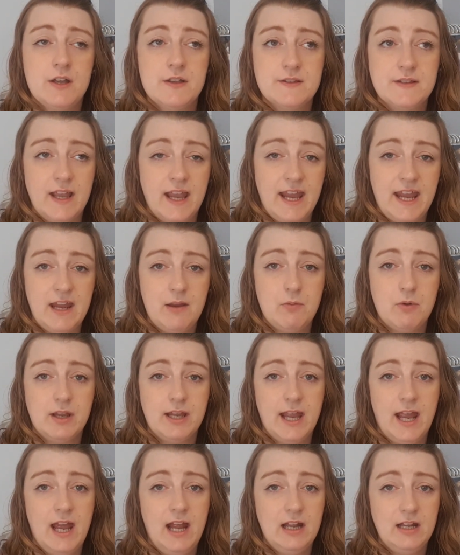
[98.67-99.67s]
So he would
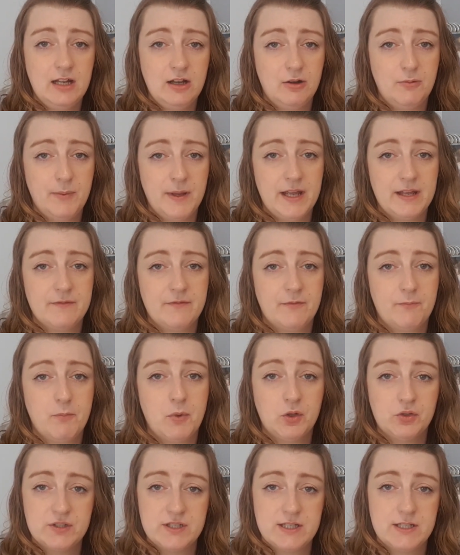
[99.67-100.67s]
get a little bit of
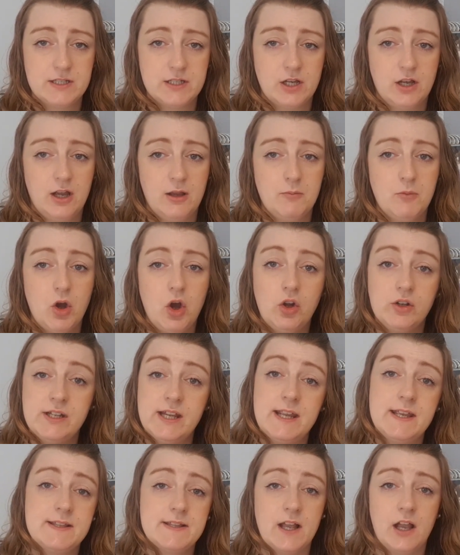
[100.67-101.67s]
bonding time on
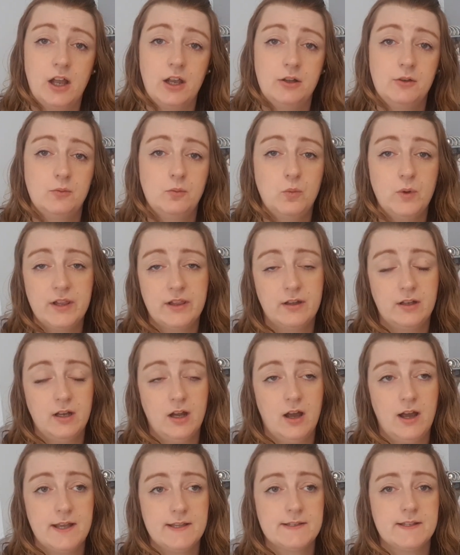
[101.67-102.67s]
his own with
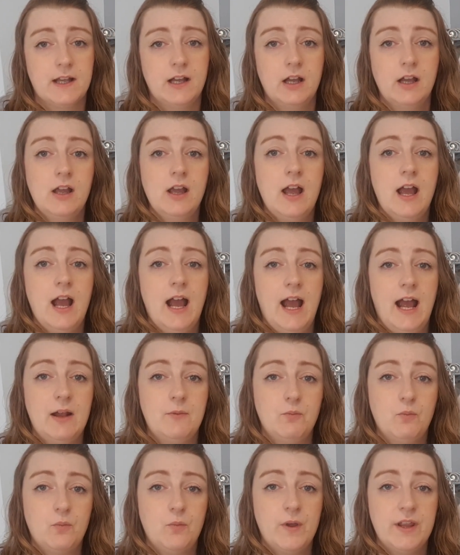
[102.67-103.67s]
Eliza,
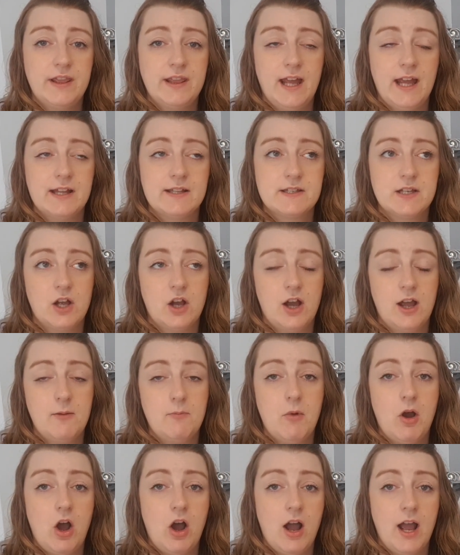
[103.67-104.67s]
and with that
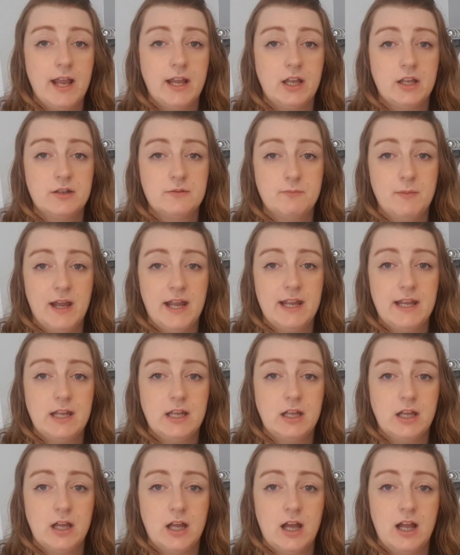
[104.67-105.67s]
time I could
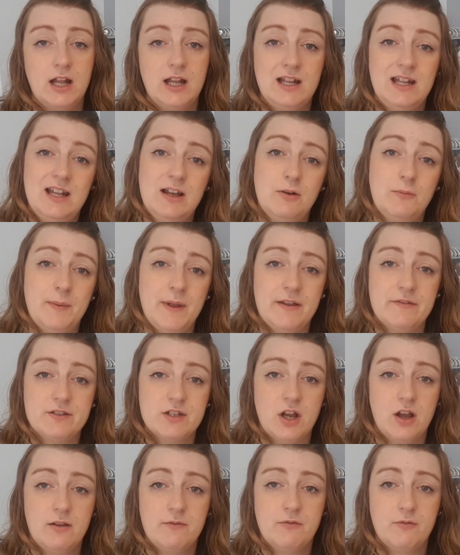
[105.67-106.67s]
make a little bit of
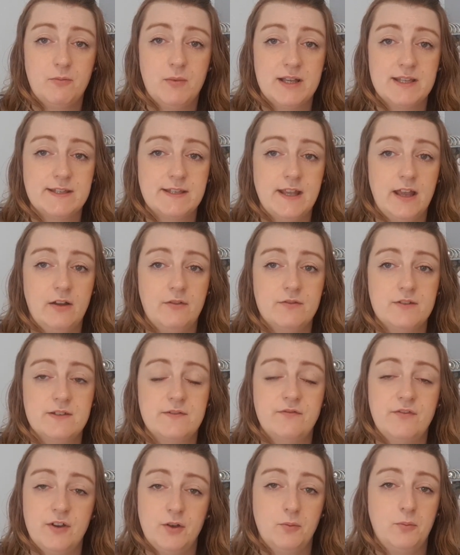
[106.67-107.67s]
time for myself to
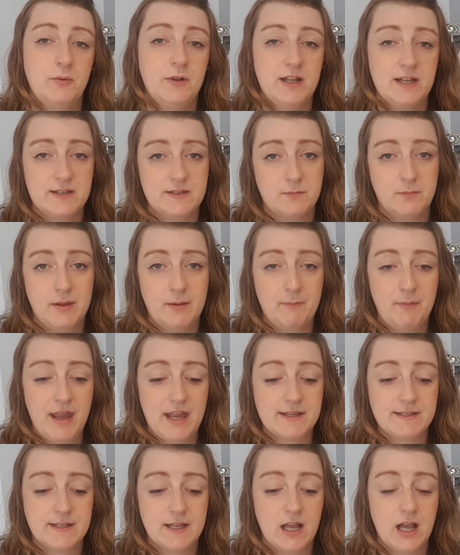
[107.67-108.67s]
feel a little bit
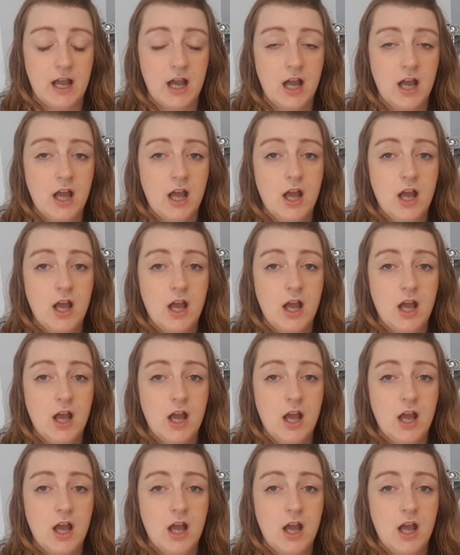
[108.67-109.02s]
better.